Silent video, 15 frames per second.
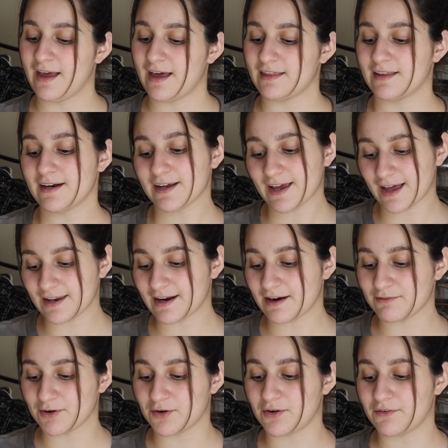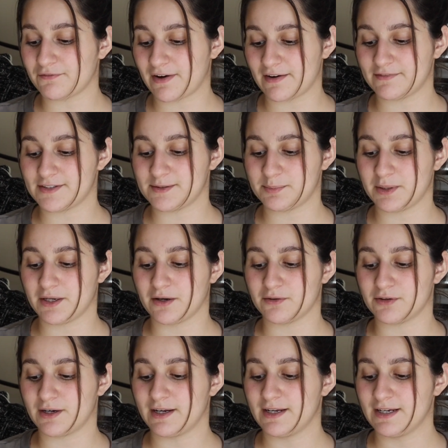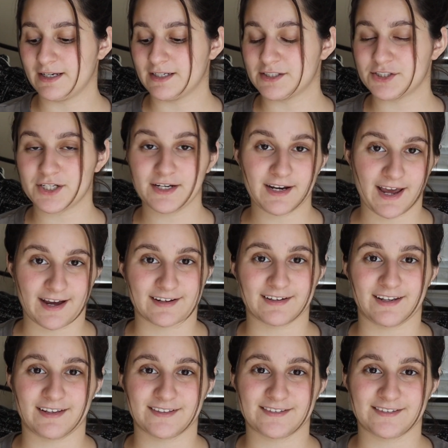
And then again, I wrote on 5-DPO chin acne.